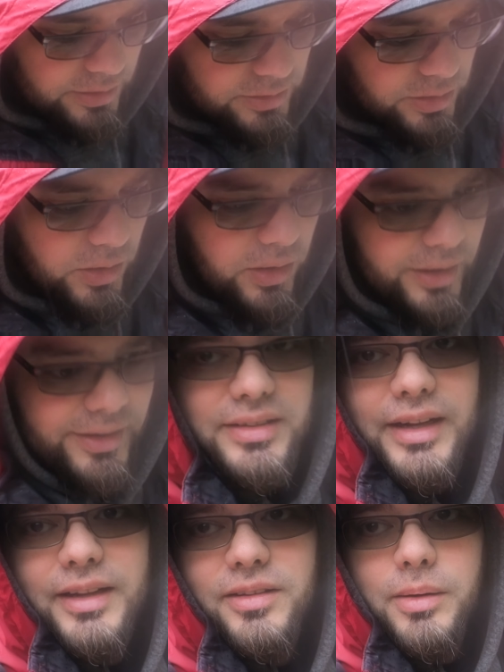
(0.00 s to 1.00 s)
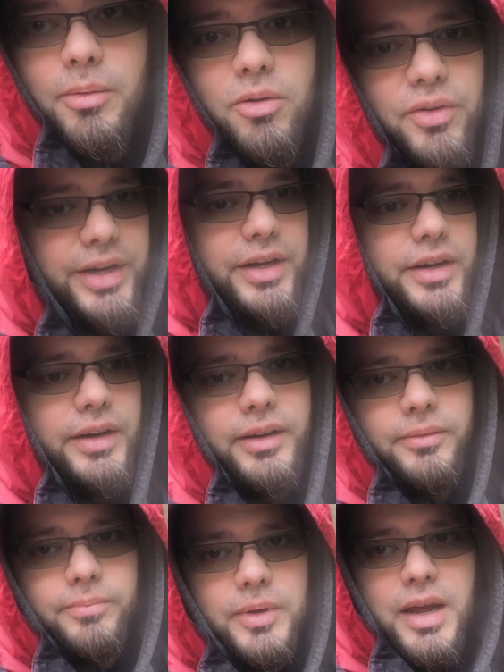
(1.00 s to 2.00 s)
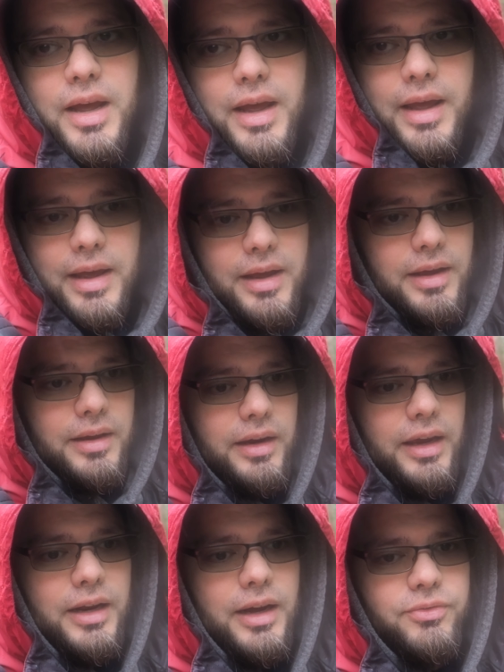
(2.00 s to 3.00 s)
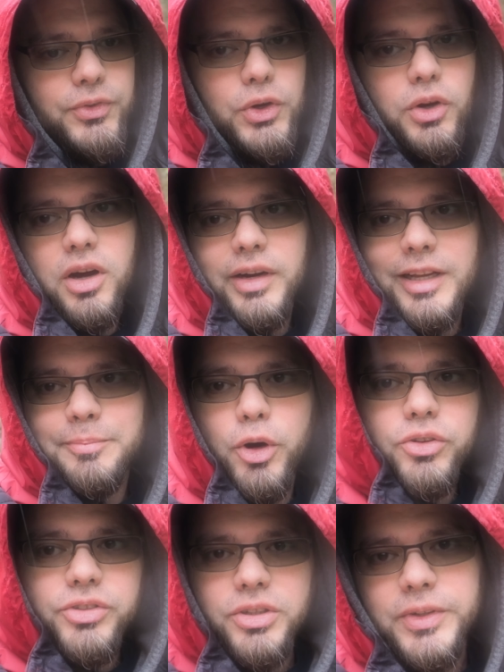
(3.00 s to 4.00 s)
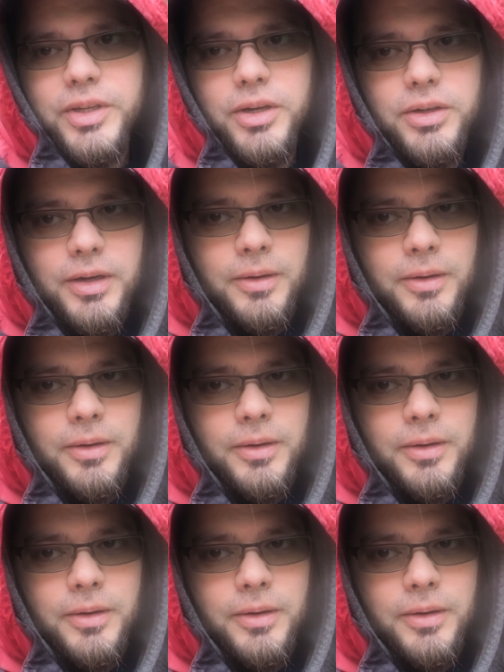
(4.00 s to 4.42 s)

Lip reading: So I decided to come over here and get a few long exposures from the